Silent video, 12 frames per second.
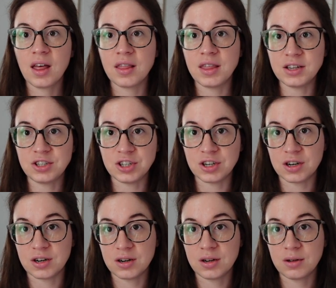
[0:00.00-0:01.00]
this
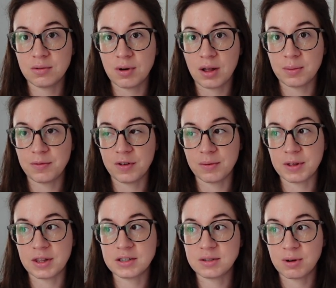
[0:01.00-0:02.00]
year, while I'm filming
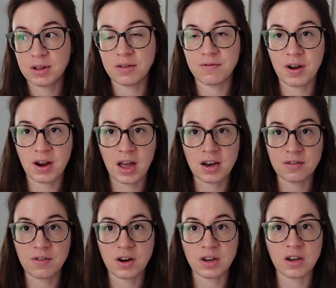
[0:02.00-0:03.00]
this, we're at the very end of
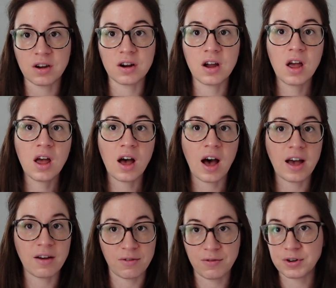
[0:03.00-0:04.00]
our year, I
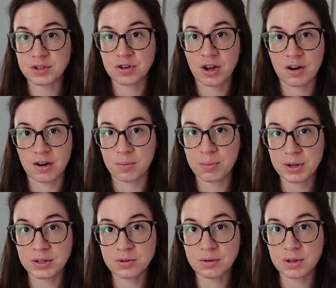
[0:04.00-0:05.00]
have a 1st grader and a
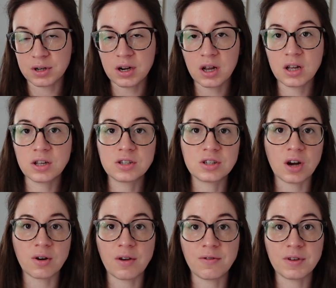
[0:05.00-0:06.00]
preschooler.
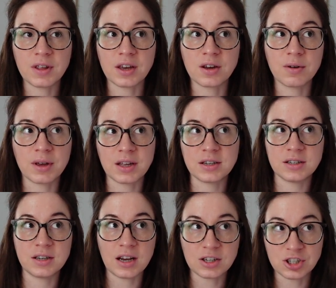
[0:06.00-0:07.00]
So I feel like going into
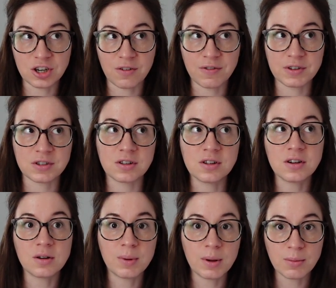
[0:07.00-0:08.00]
next year feels a
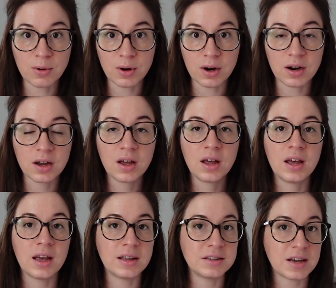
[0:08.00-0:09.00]
little bit more
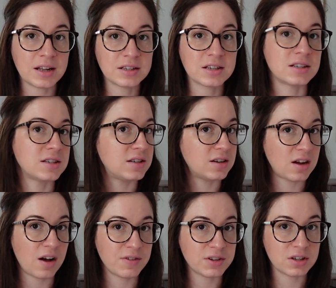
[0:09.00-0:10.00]
intense, because
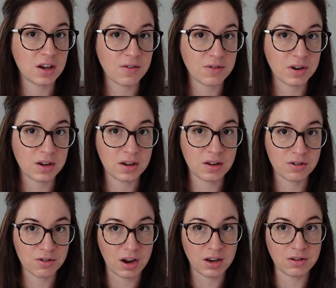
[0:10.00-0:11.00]
obviously every
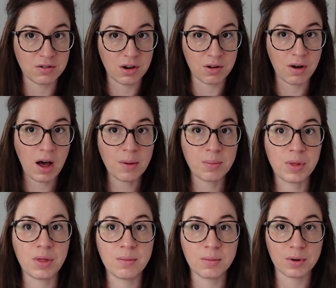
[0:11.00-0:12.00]
grade you go up,
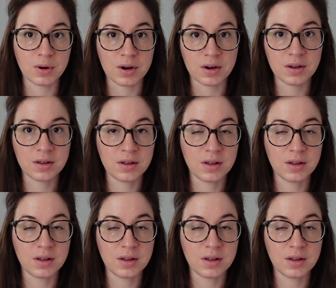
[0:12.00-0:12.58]
the more